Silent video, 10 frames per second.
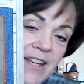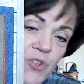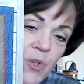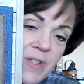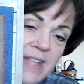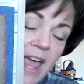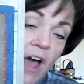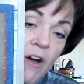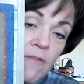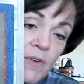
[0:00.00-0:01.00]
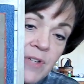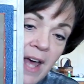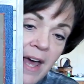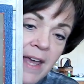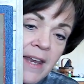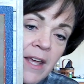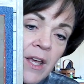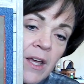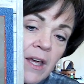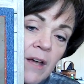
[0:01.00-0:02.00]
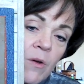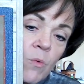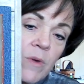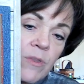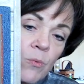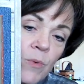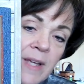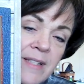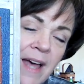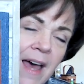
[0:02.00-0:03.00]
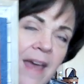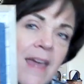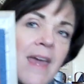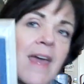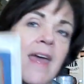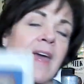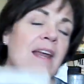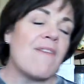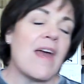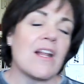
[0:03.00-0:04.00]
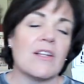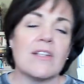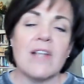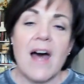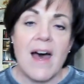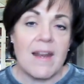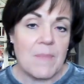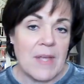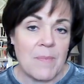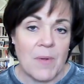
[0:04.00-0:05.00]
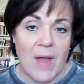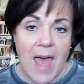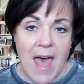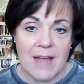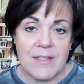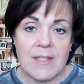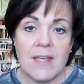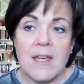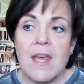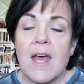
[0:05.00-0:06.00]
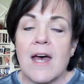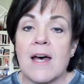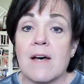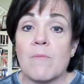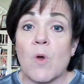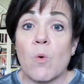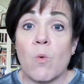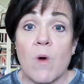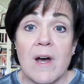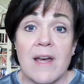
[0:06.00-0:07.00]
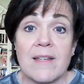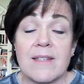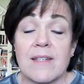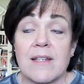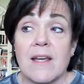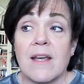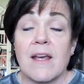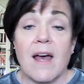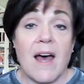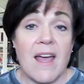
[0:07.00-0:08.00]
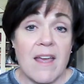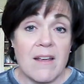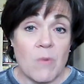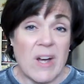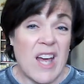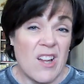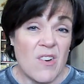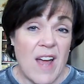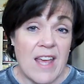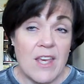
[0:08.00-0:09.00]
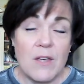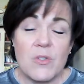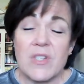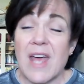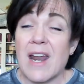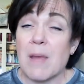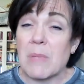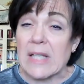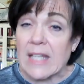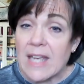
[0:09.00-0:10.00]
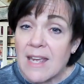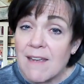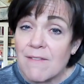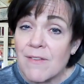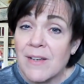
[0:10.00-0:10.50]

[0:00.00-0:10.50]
you could say over dyed with Rit dye, and I've had a lot of people ask what color I used, and I believe